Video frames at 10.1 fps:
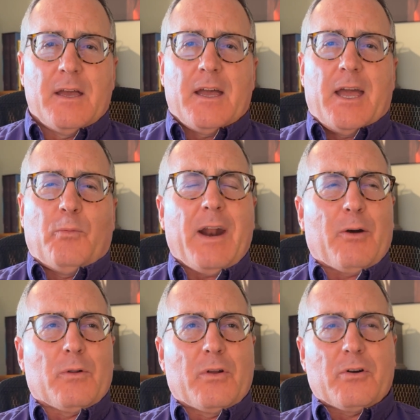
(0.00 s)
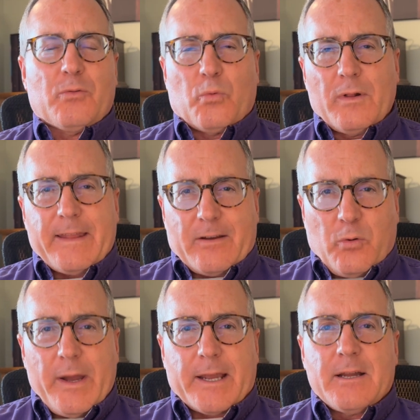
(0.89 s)
And what I learned really
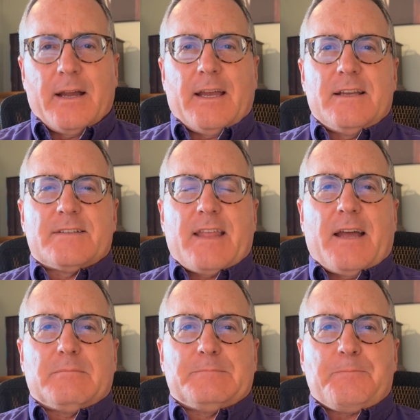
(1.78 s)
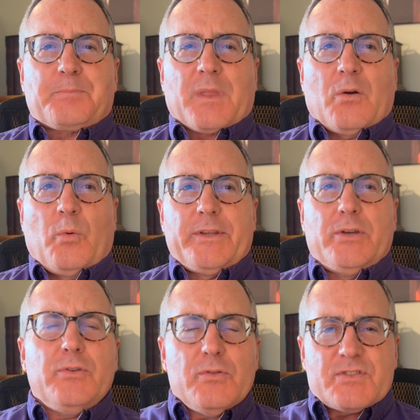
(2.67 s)
quick is that when you
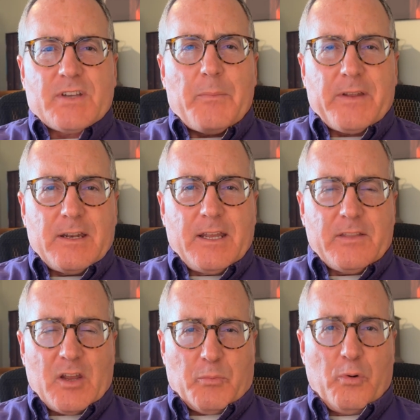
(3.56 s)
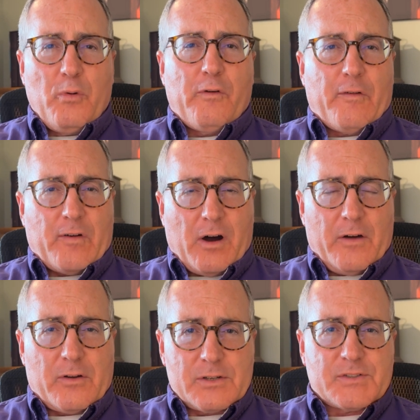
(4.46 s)
do something and get the approval of
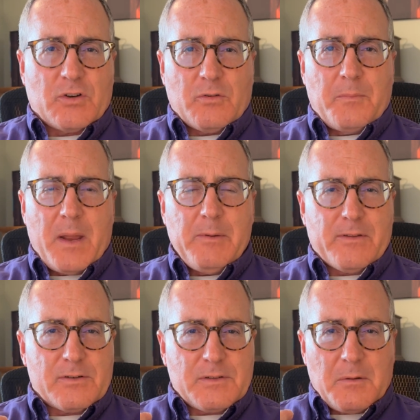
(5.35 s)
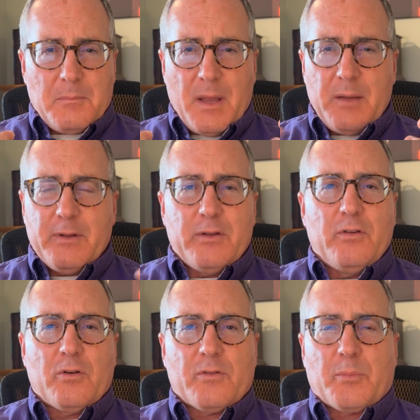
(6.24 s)
others, so maybe
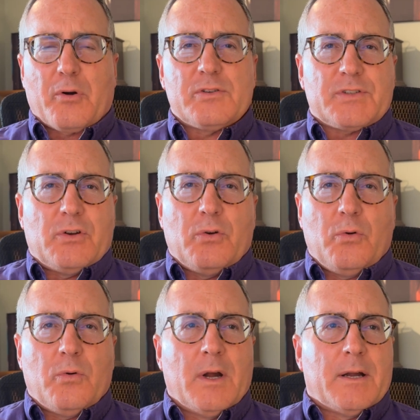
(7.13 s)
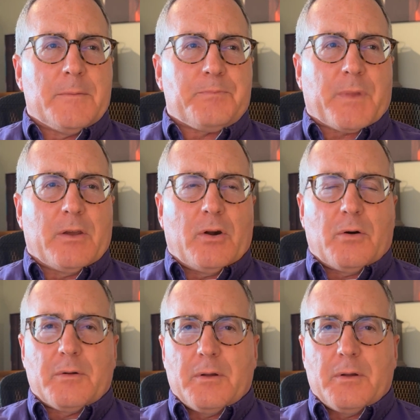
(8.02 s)
you're the person who, you know,